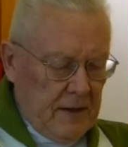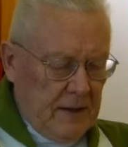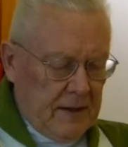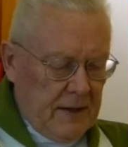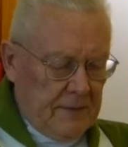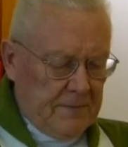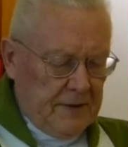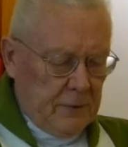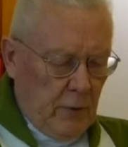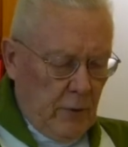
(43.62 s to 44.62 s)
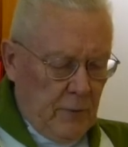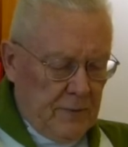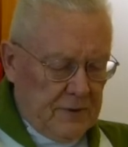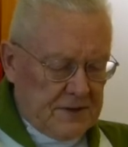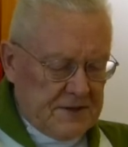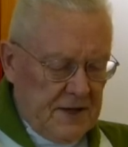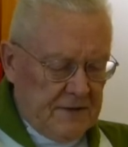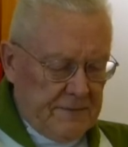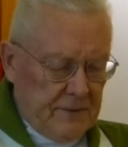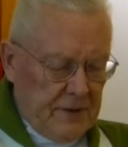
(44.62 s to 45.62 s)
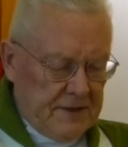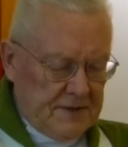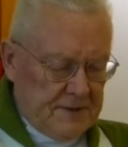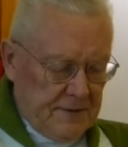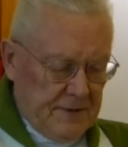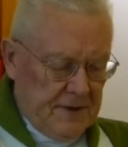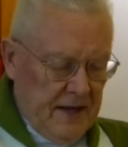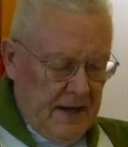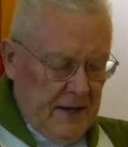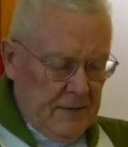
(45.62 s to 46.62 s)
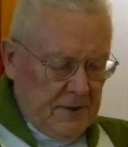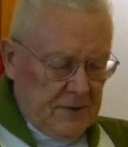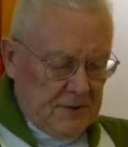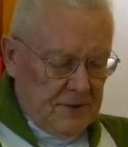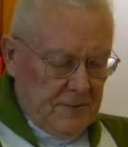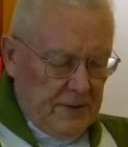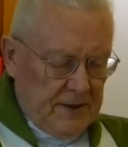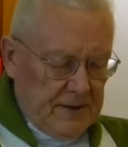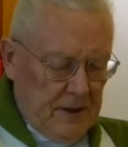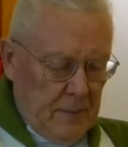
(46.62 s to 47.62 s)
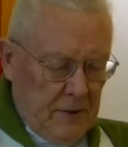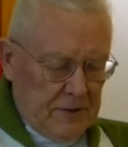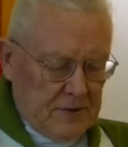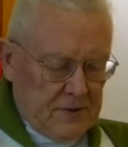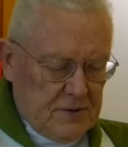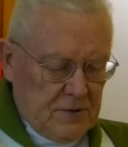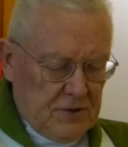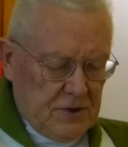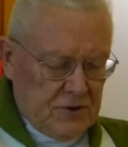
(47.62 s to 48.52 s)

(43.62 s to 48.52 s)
Ahab went home, resentful and sullen, because of what Naboth the